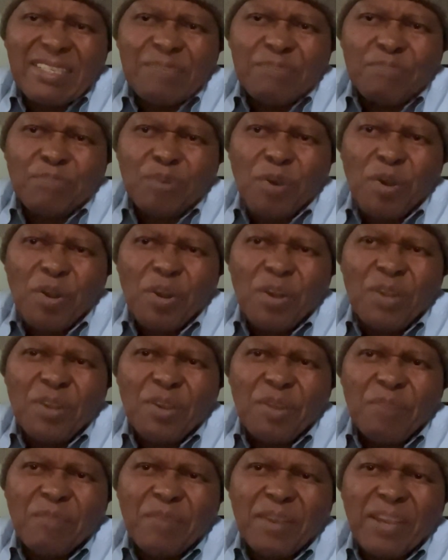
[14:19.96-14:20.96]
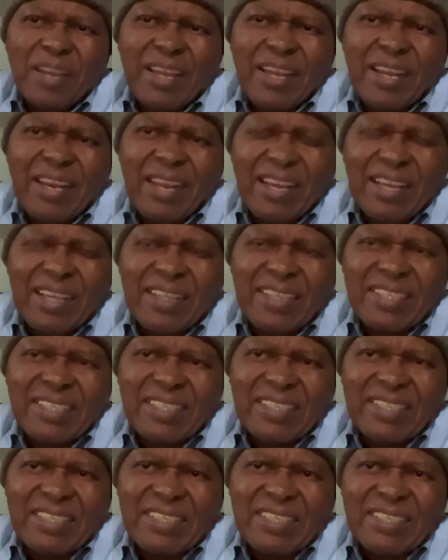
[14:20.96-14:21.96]

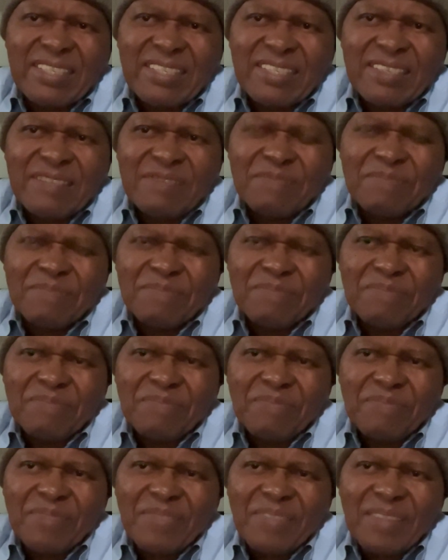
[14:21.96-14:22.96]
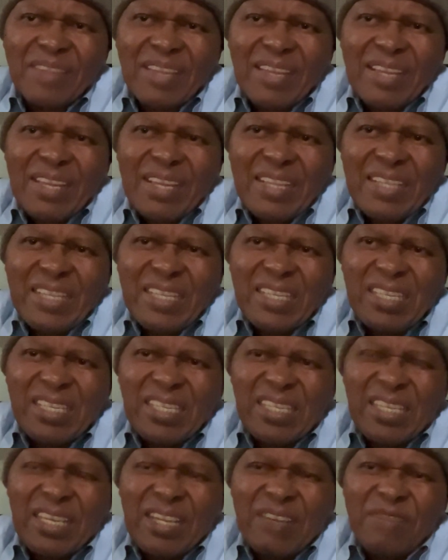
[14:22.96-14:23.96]
poliomyelitis. This
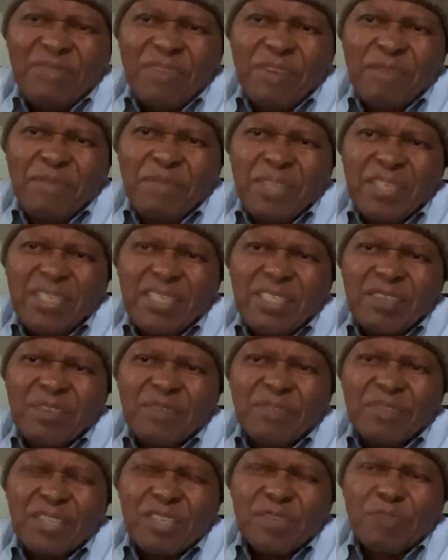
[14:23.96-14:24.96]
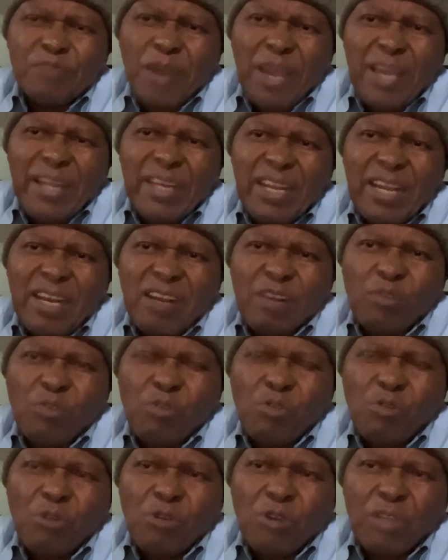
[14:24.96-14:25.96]
is the inflammation of the spinal
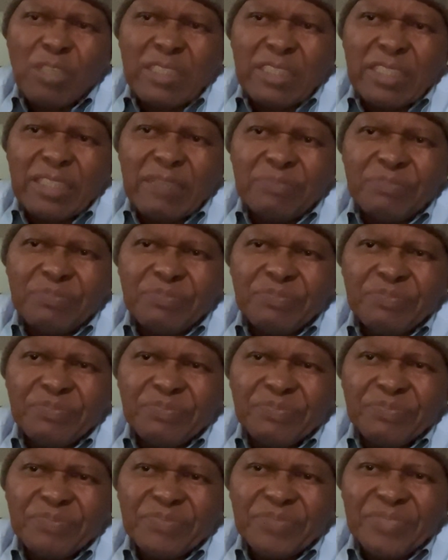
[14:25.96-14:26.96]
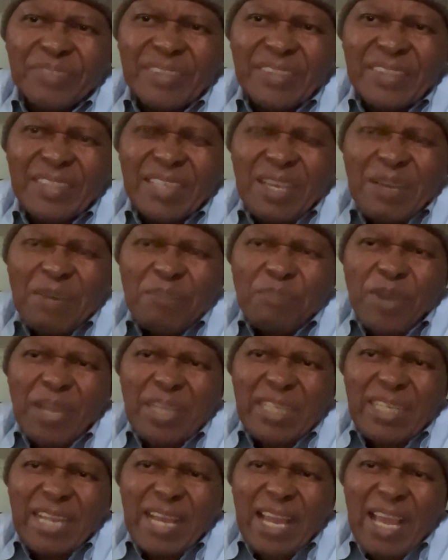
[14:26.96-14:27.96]
cord.
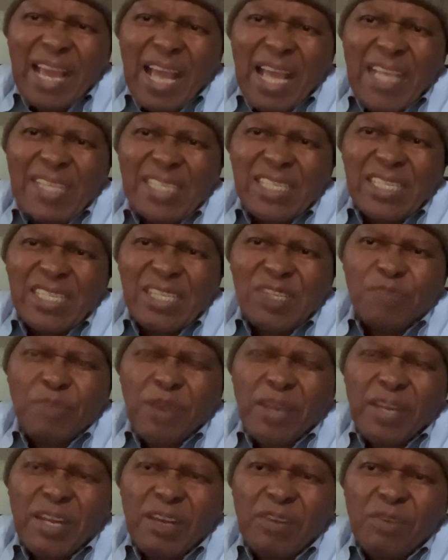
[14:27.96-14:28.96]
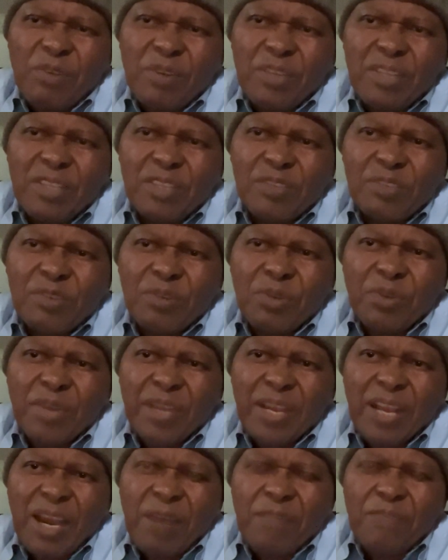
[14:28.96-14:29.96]
But as the spinal cord is
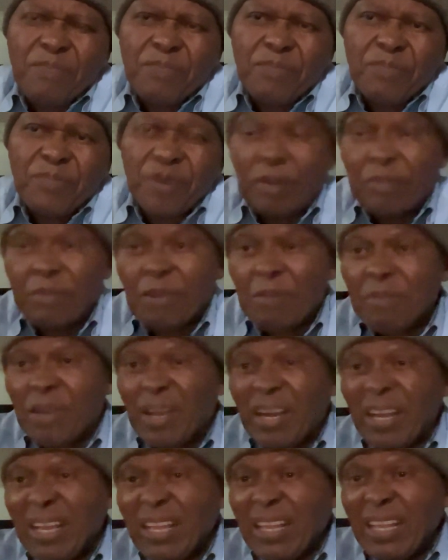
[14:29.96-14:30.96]
going up, remember,